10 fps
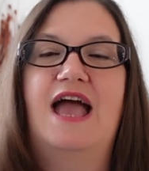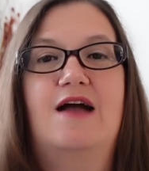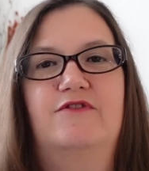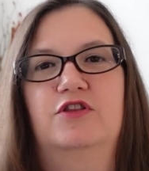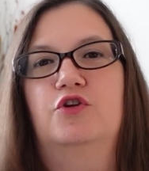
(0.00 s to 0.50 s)

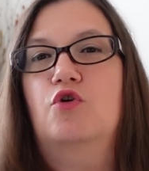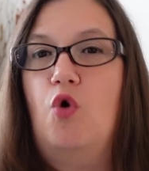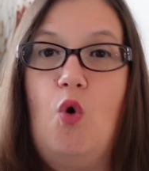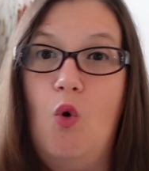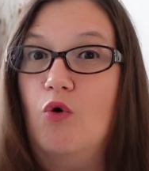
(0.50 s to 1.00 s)
have a little
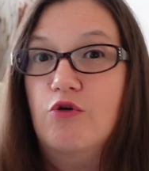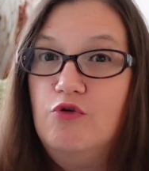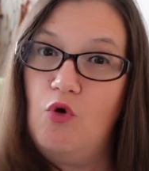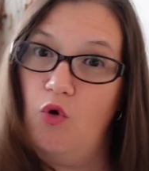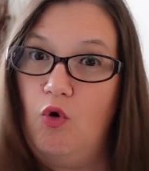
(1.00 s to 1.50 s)

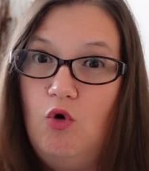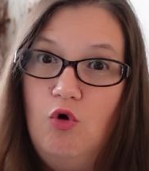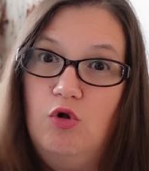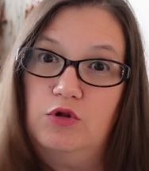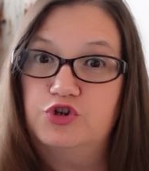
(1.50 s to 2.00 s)

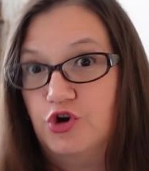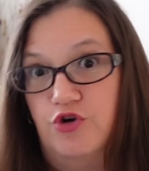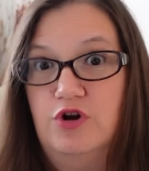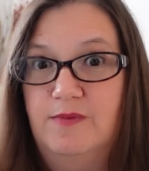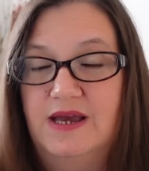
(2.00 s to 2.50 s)
cornhole
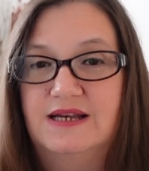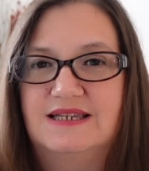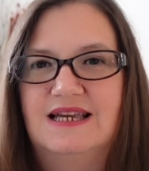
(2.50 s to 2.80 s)
tournament.